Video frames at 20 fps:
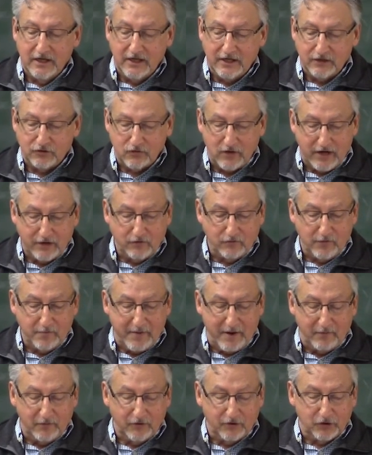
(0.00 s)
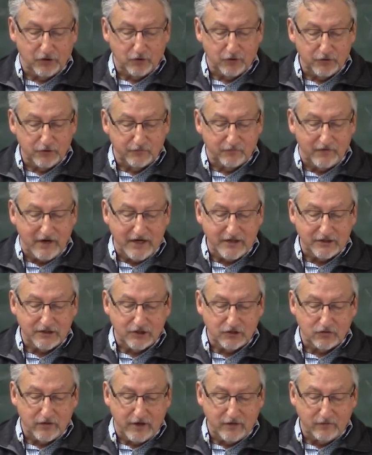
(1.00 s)
He tried to remember the girl's face.
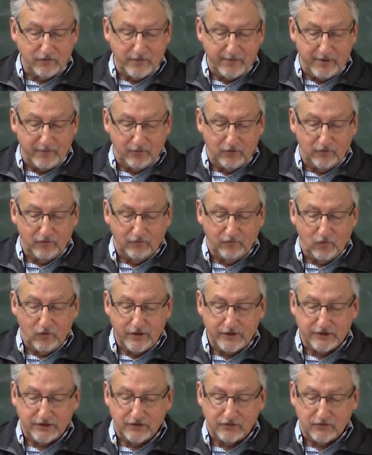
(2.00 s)
He tried to remember her voice.